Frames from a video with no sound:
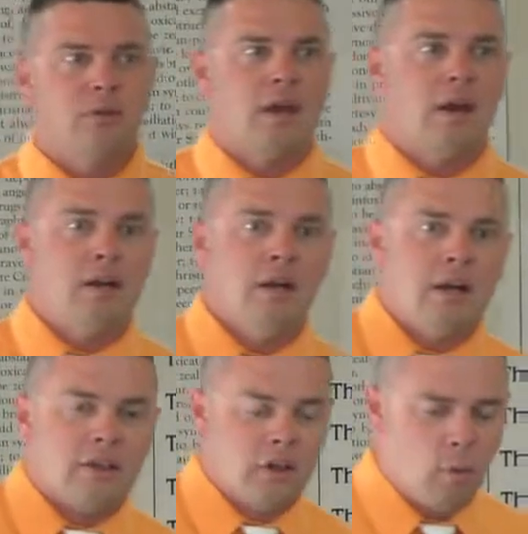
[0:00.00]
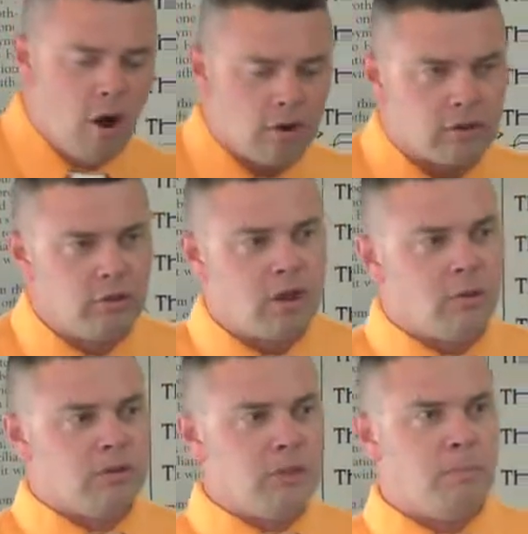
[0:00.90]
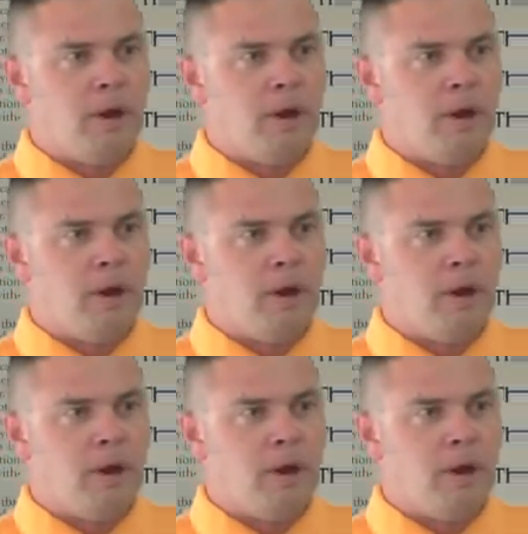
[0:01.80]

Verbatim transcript: there. You walk through there with your